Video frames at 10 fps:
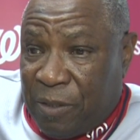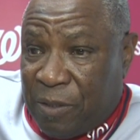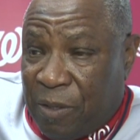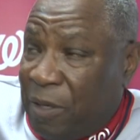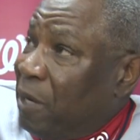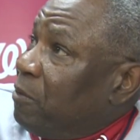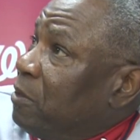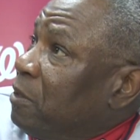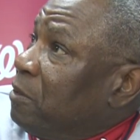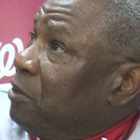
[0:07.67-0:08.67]
started out
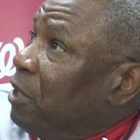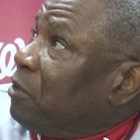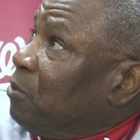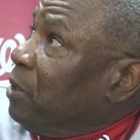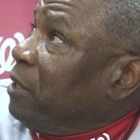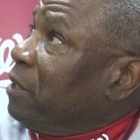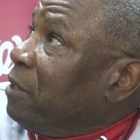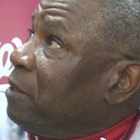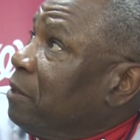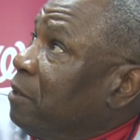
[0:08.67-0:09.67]
with a little check
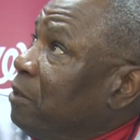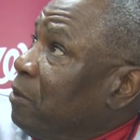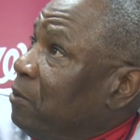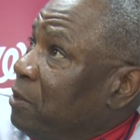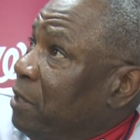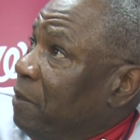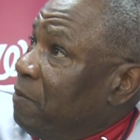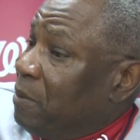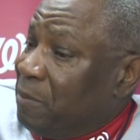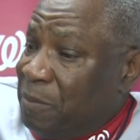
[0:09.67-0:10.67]
swing, you know, which
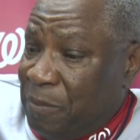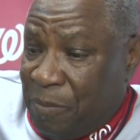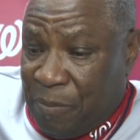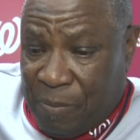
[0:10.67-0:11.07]
gave them,